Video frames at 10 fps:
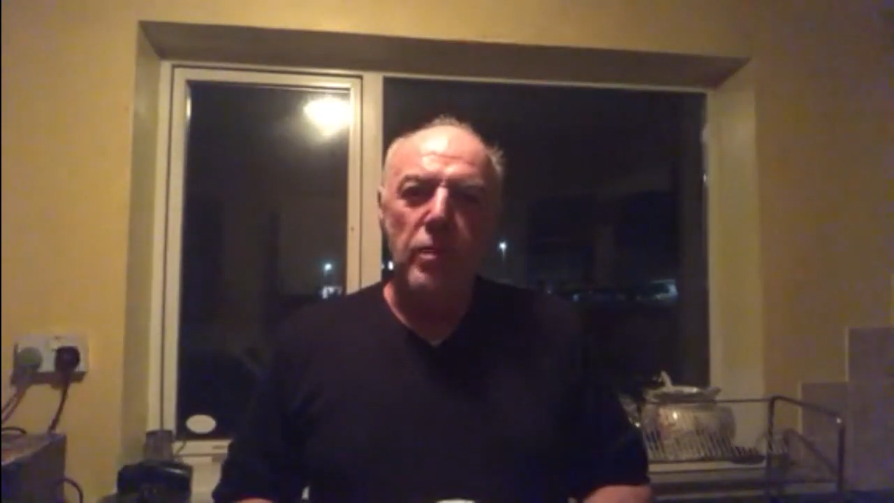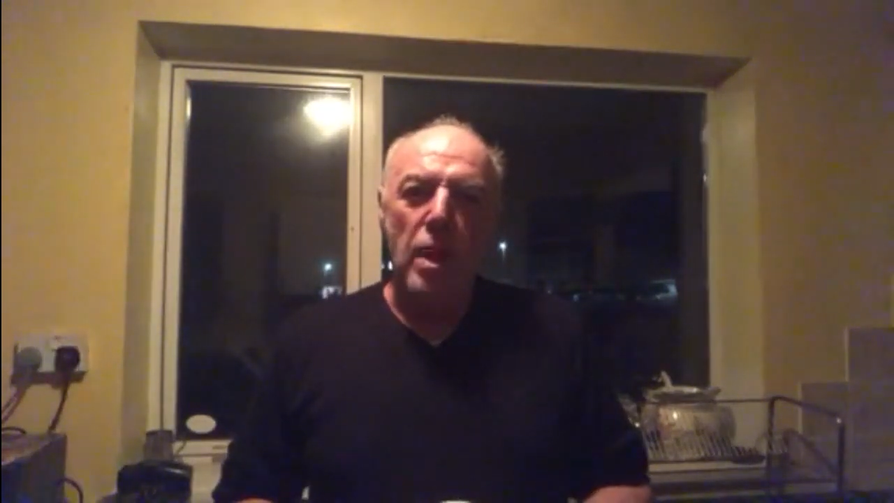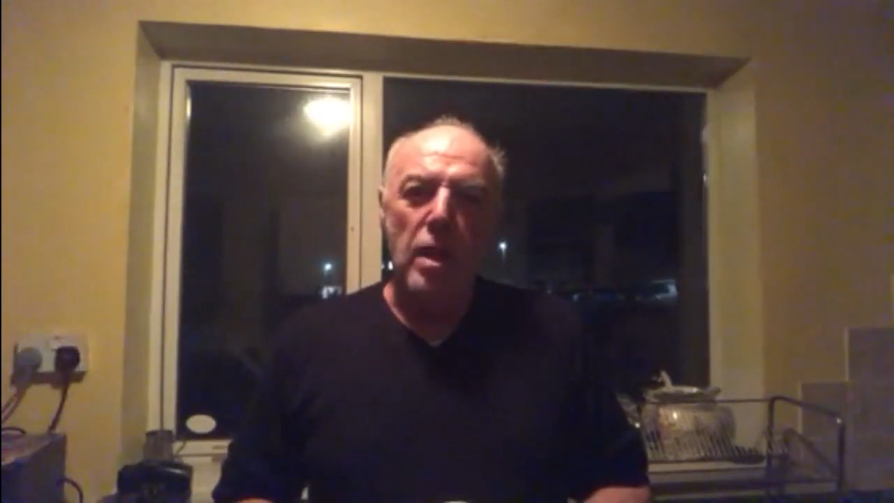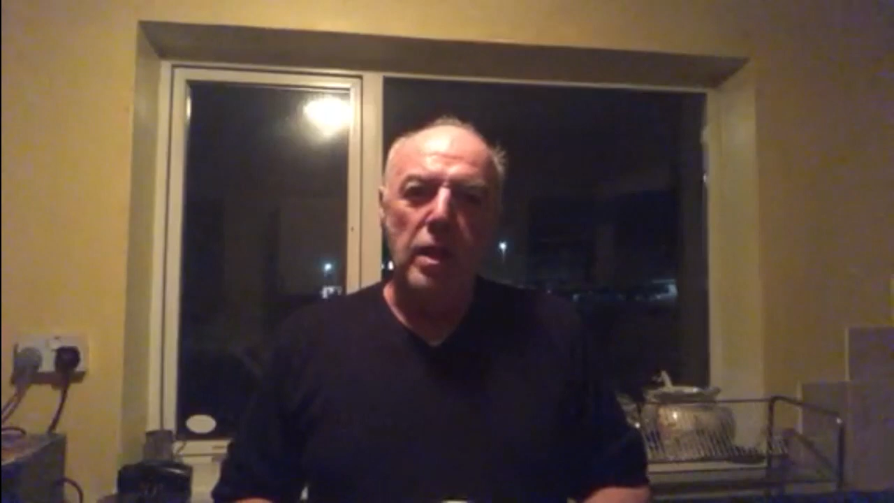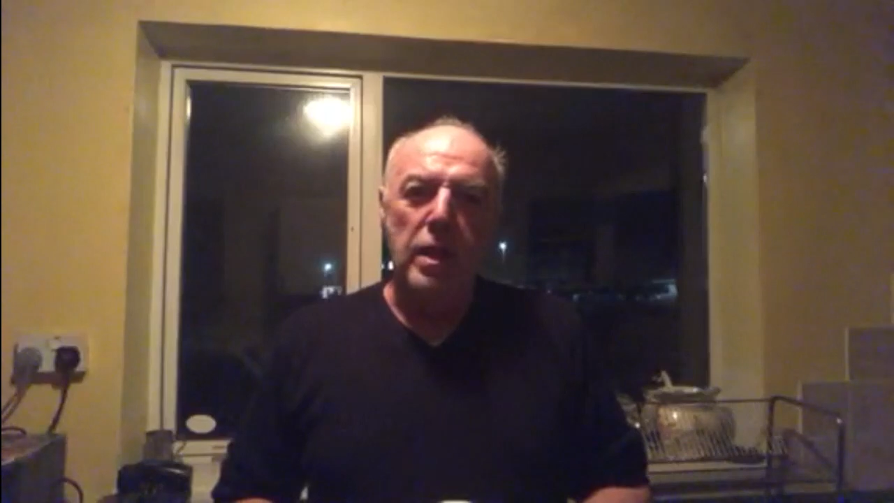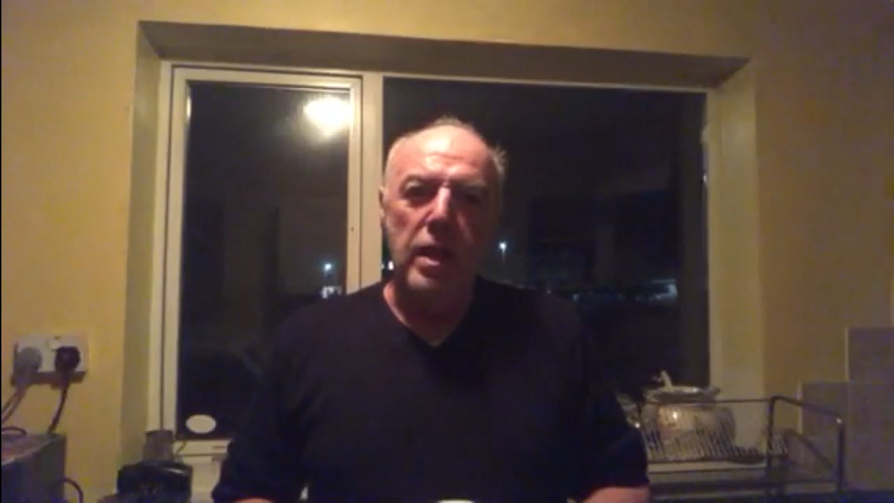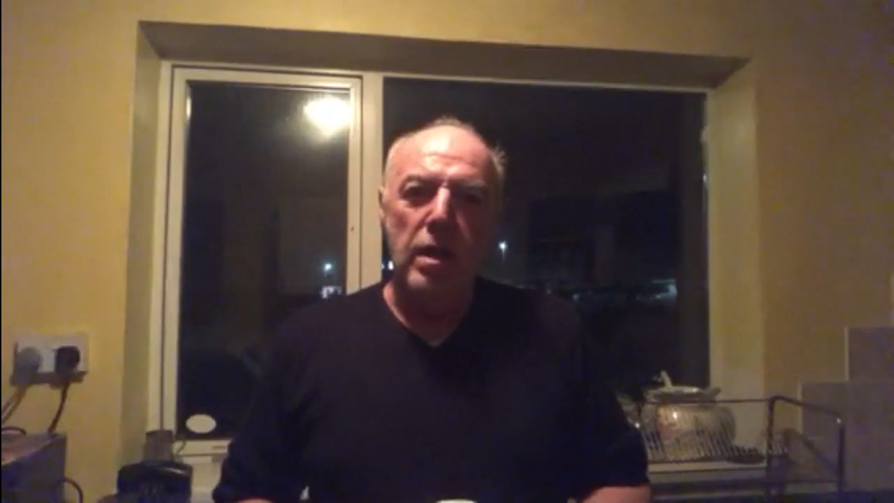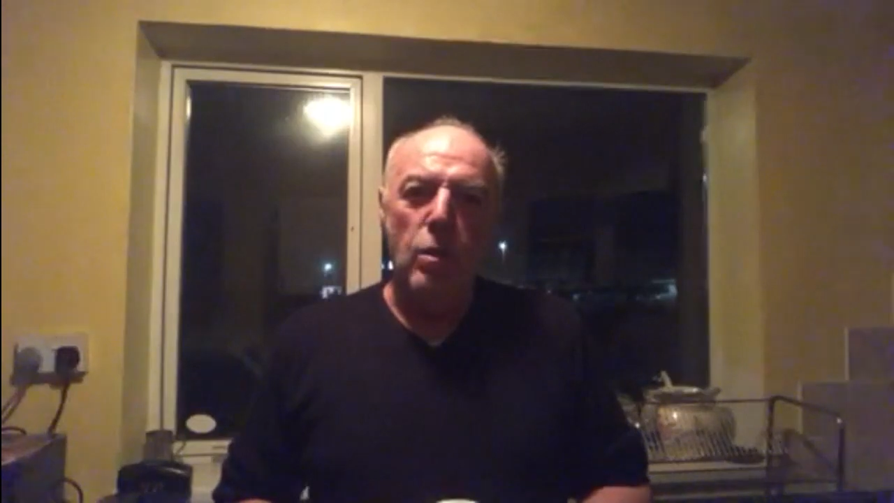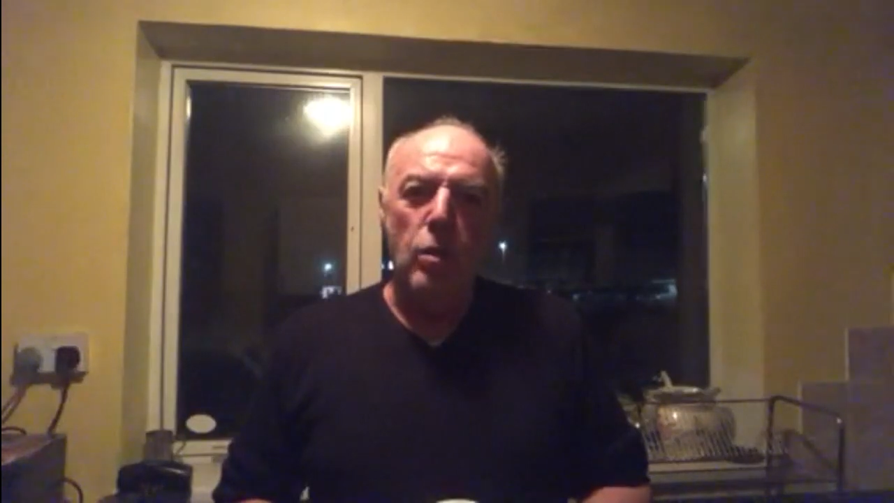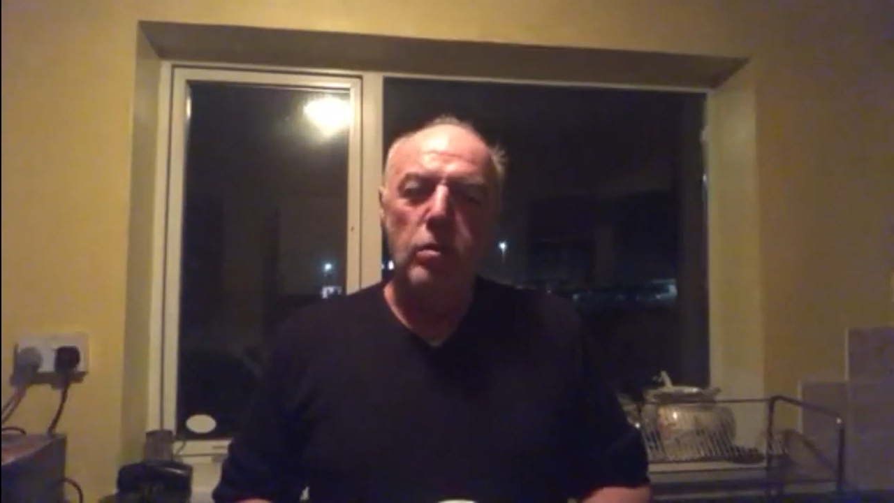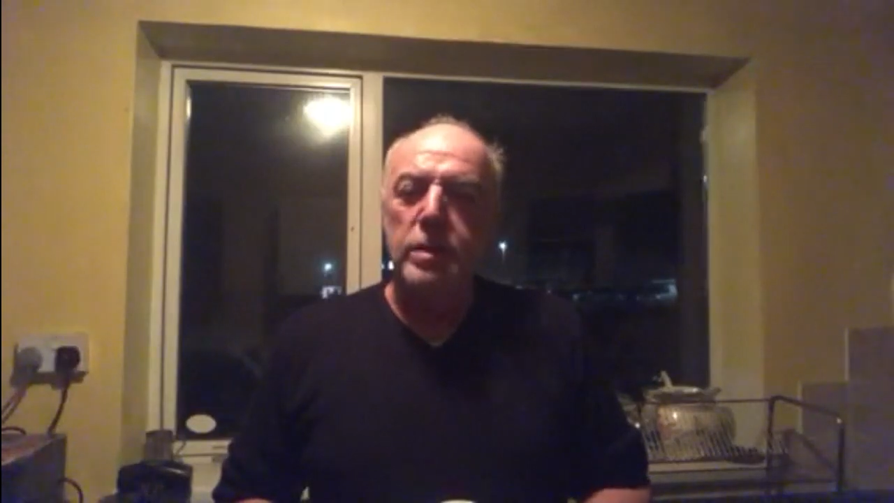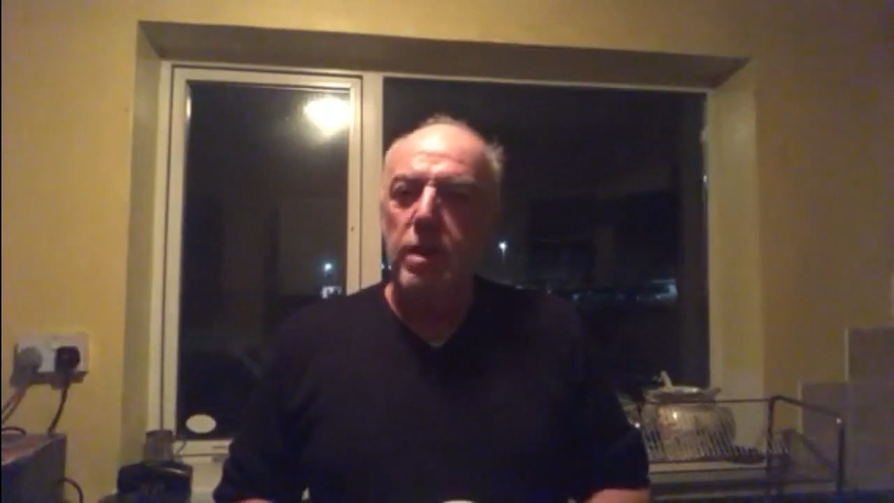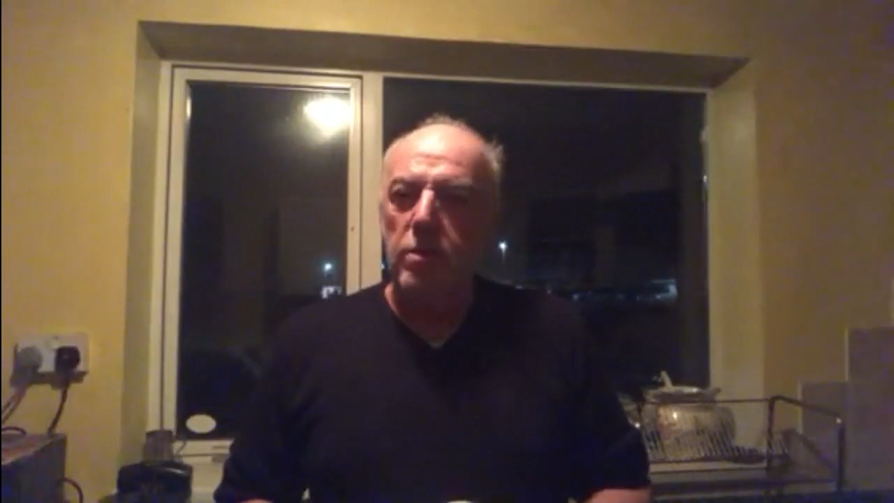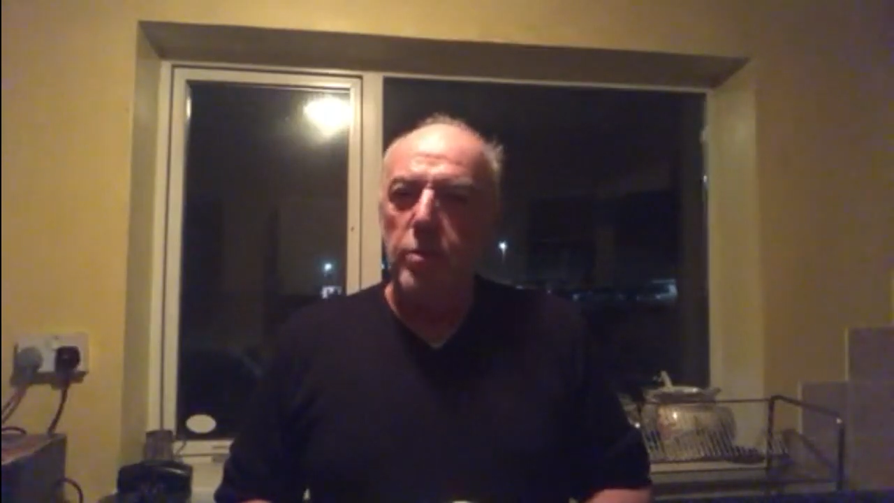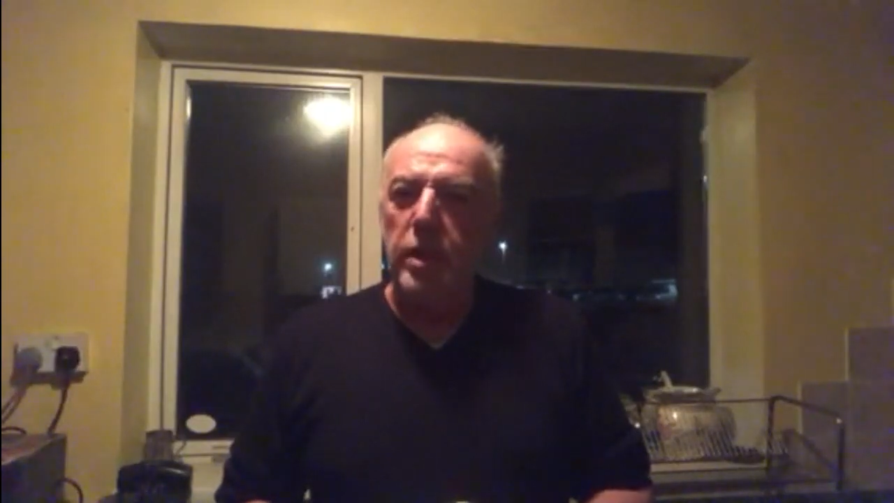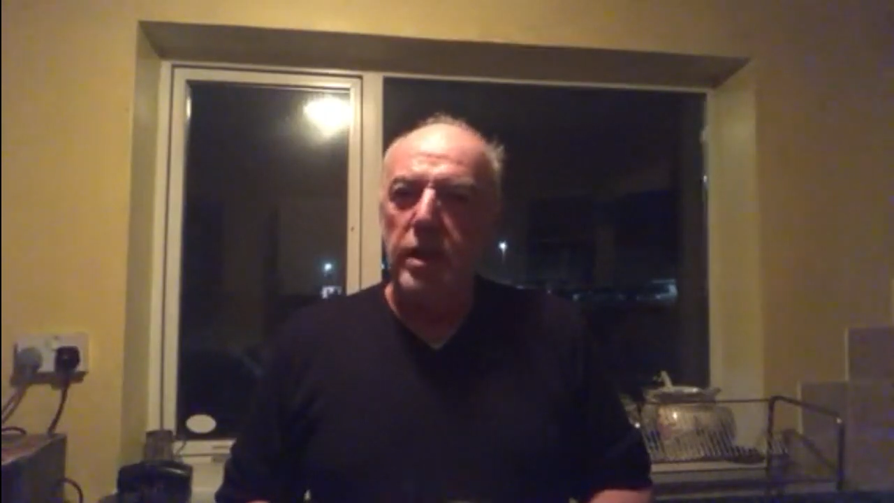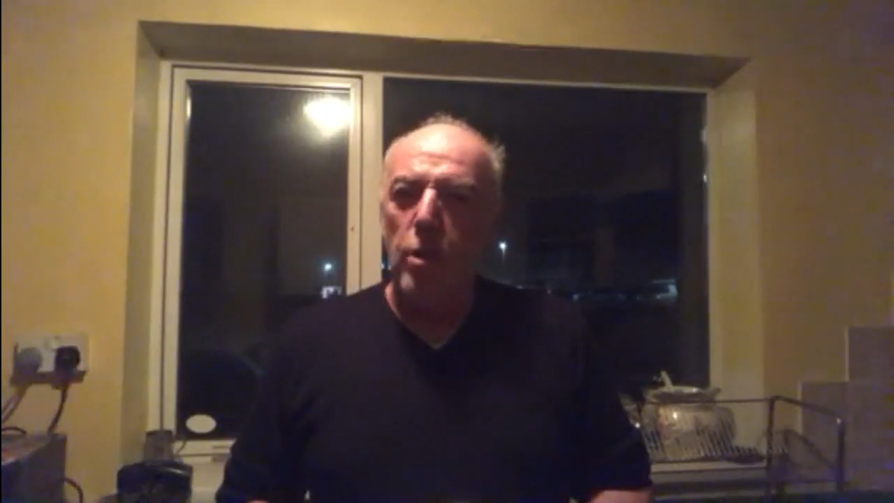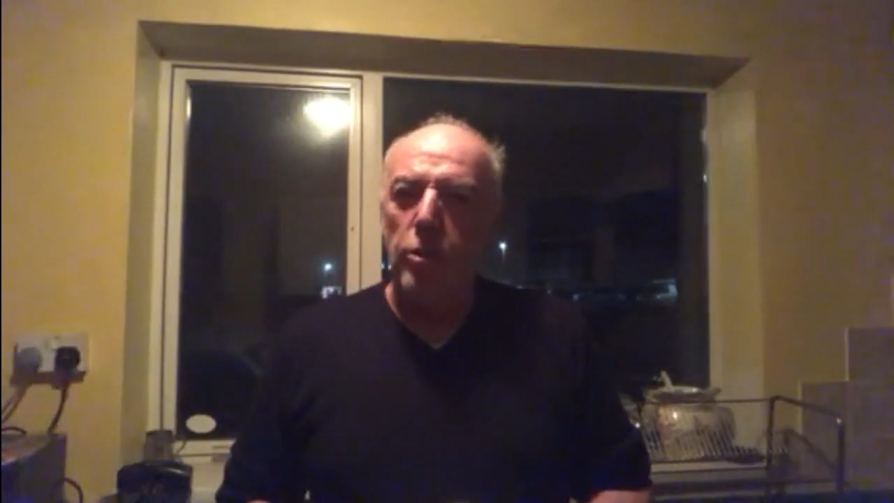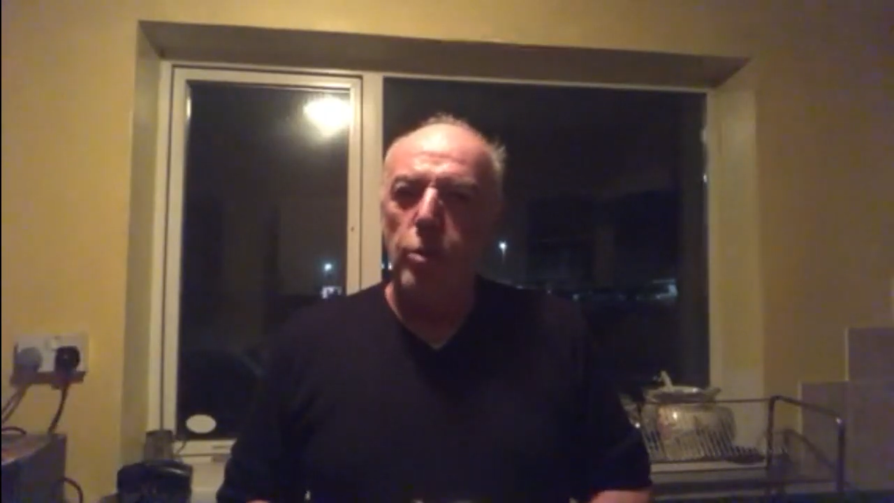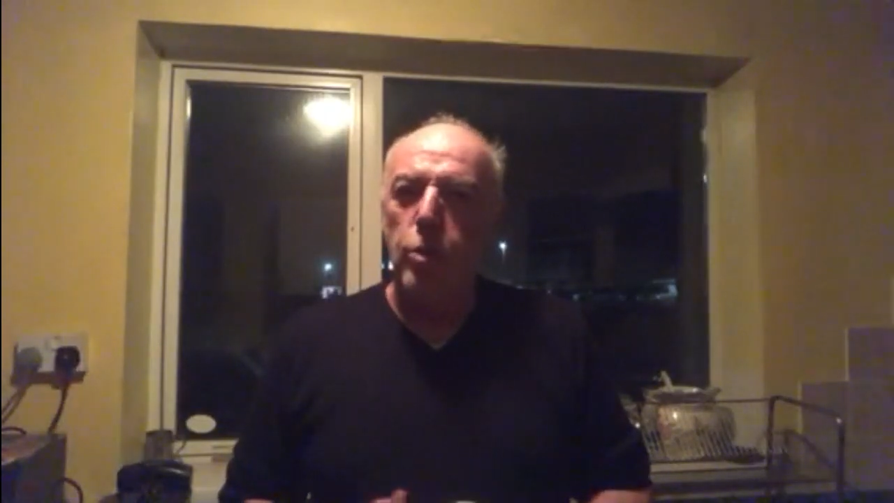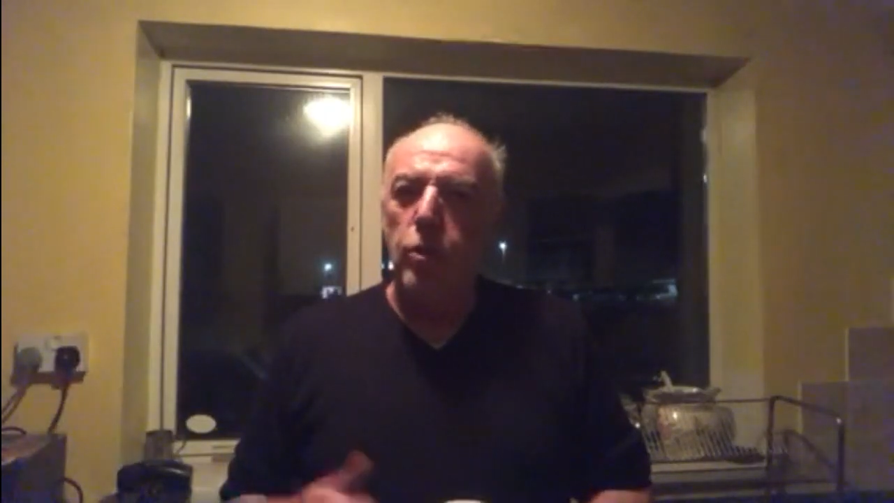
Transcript: And we're going down to pick that one up.